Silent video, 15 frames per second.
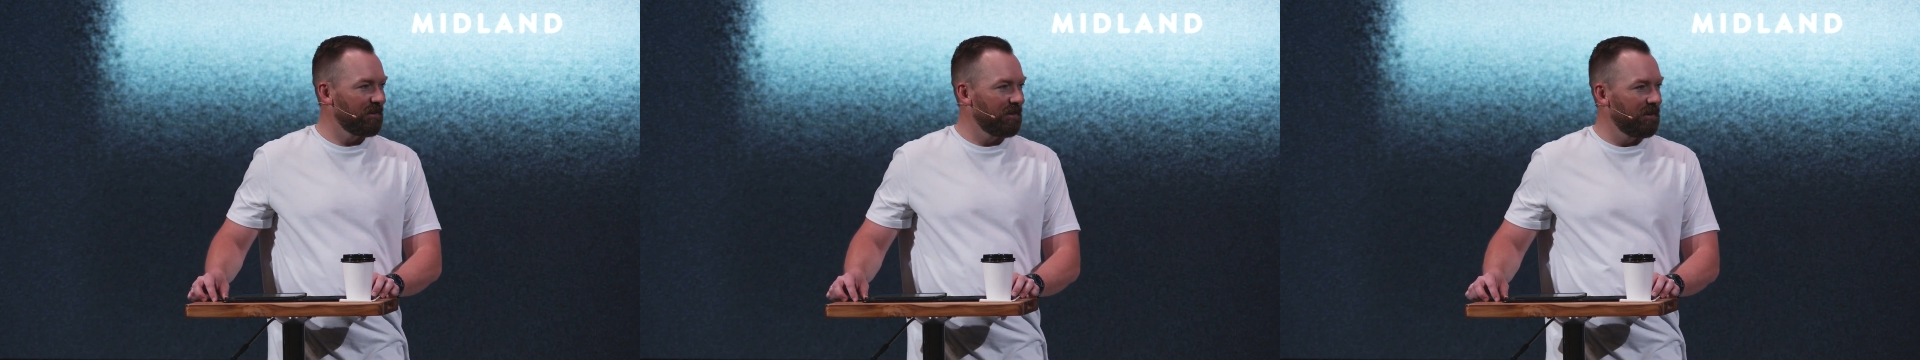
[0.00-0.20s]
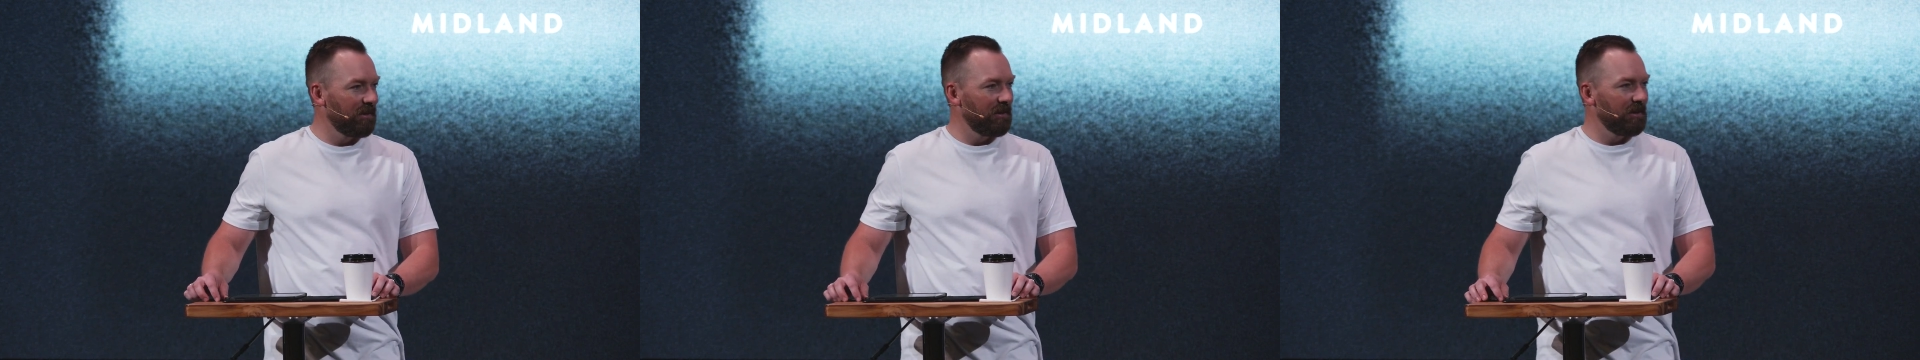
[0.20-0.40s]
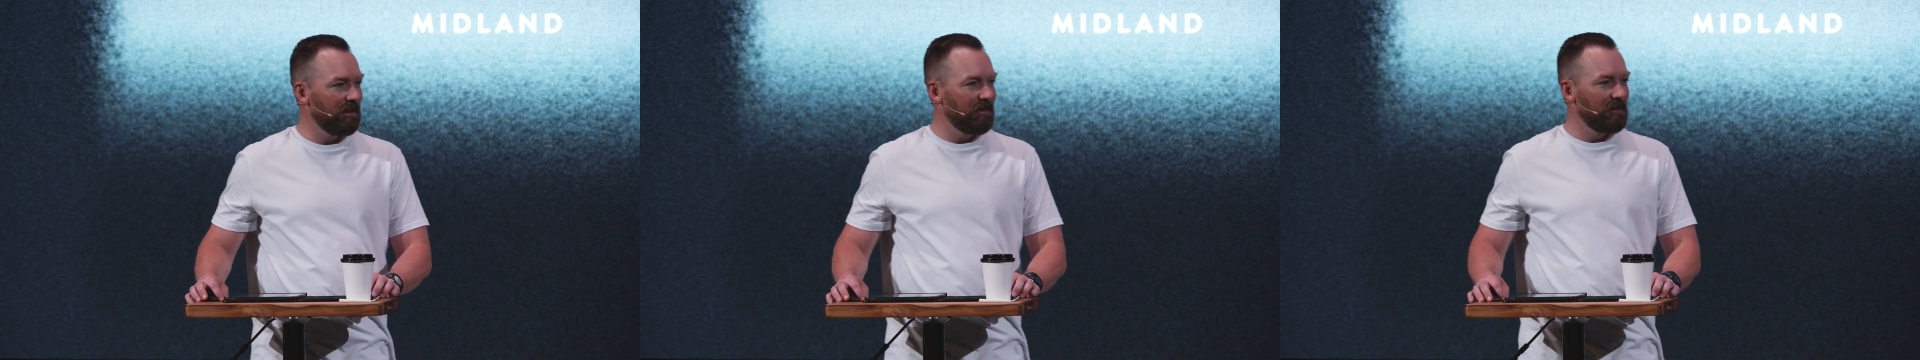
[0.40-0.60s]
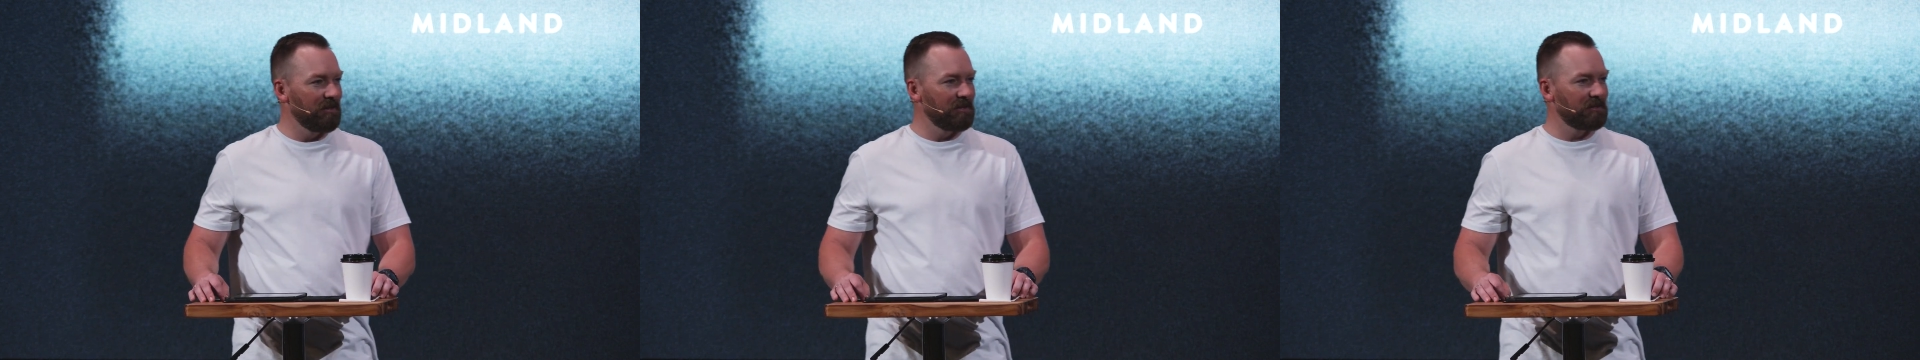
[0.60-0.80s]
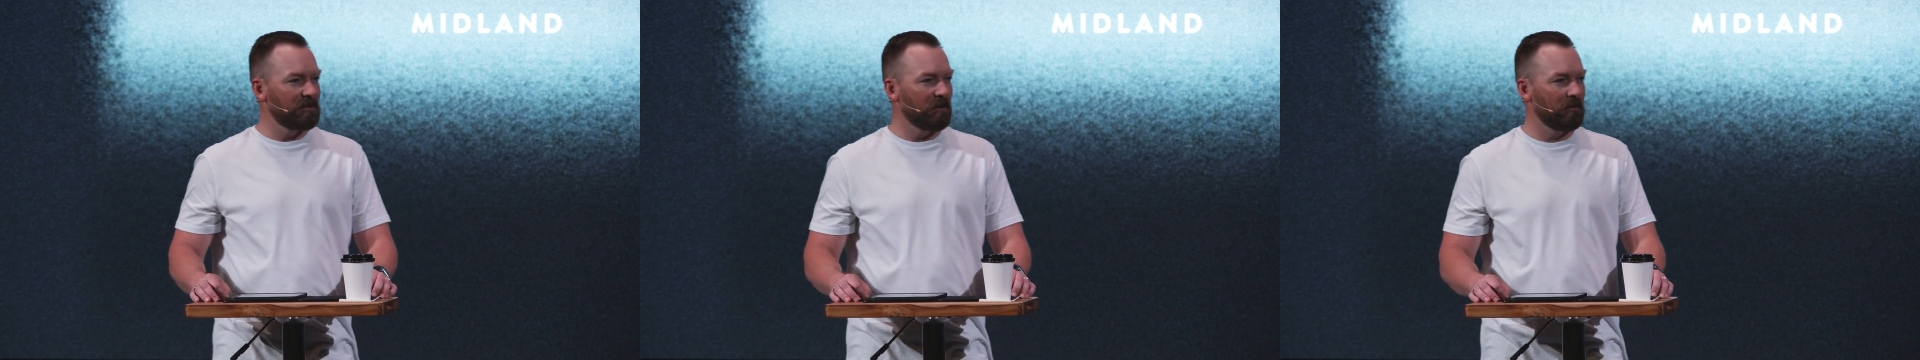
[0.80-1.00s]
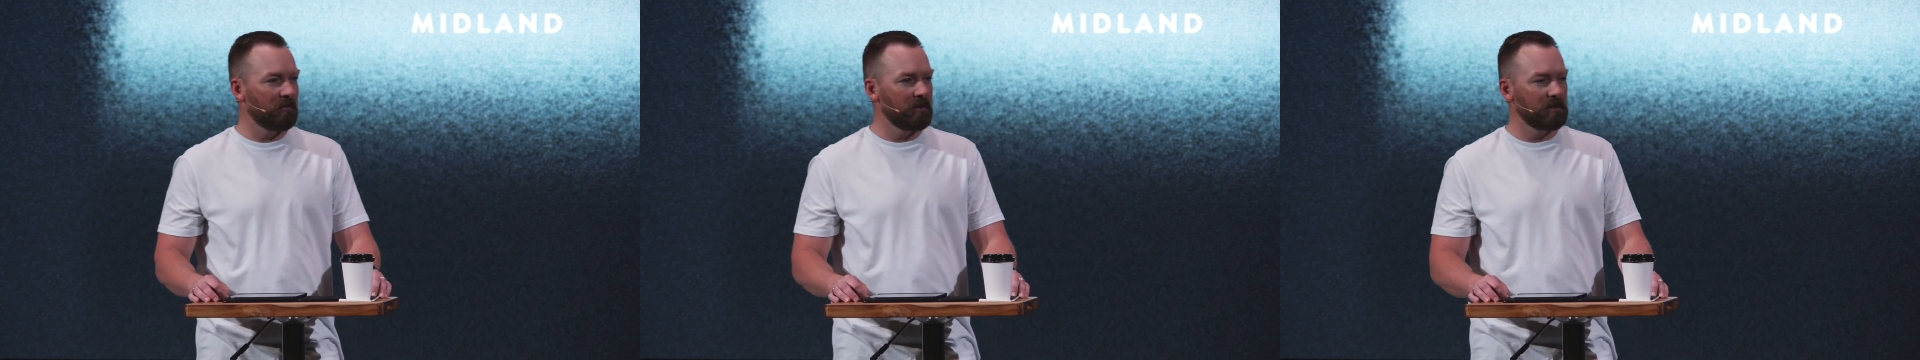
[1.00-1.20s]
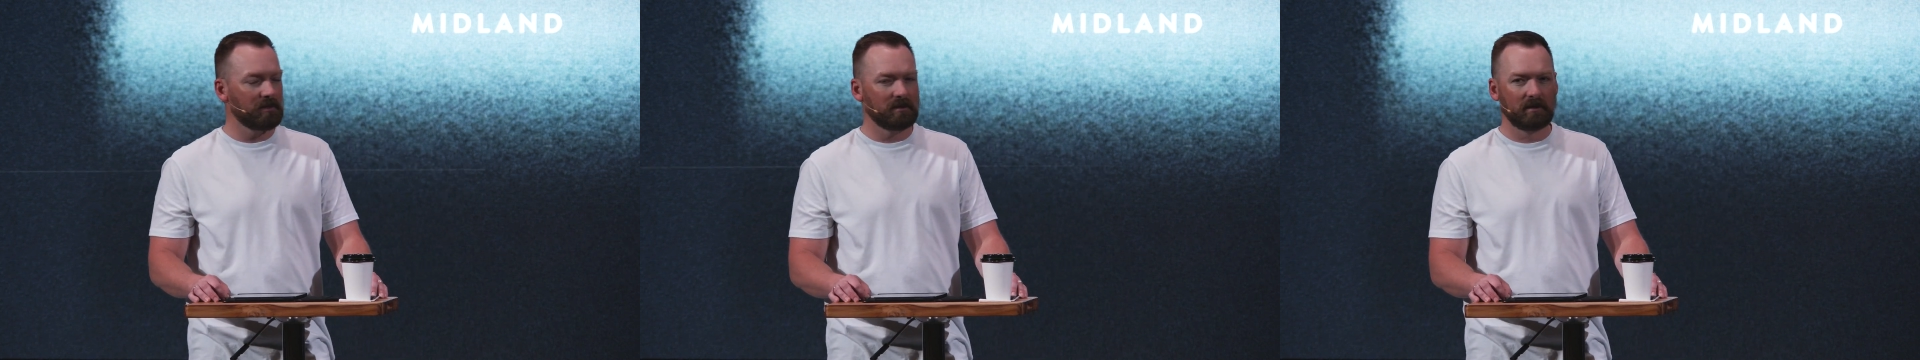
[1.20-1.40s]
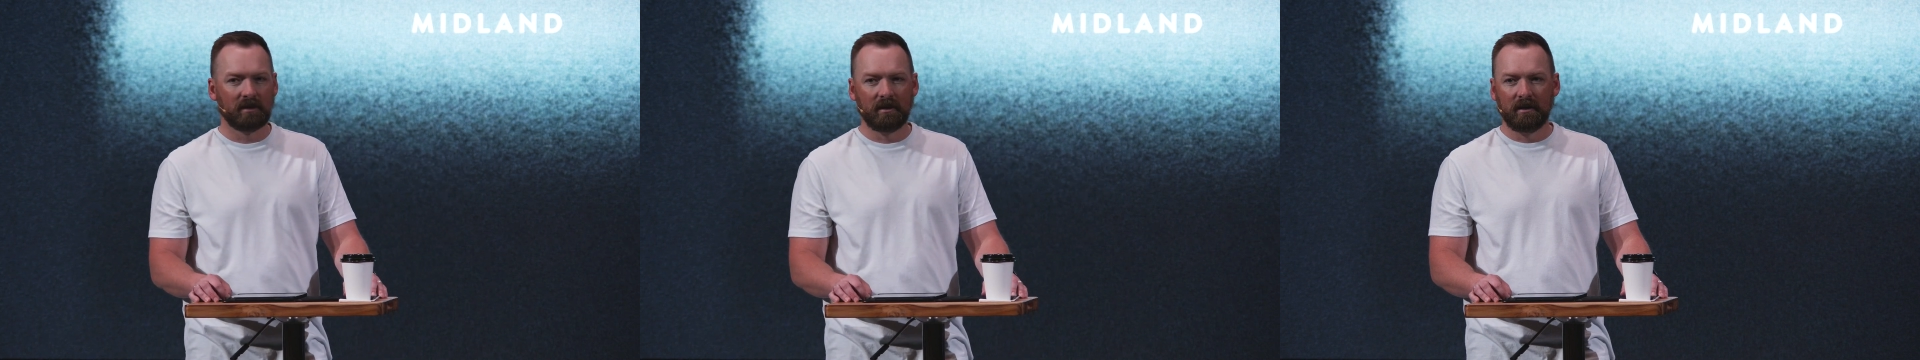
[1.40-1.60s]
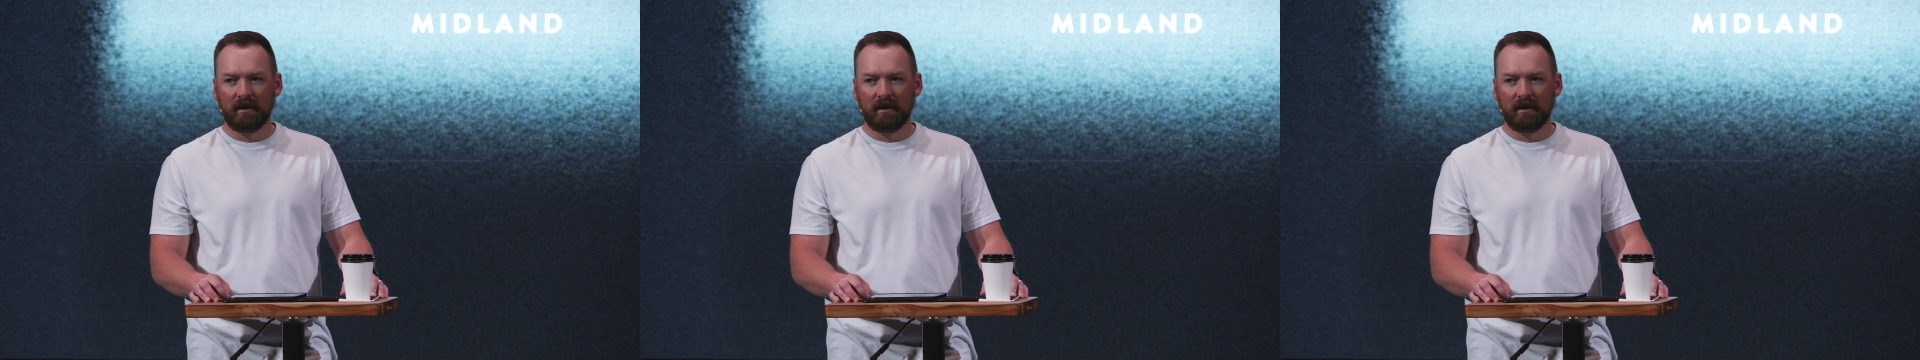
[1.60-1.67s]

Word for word: uh, in this service,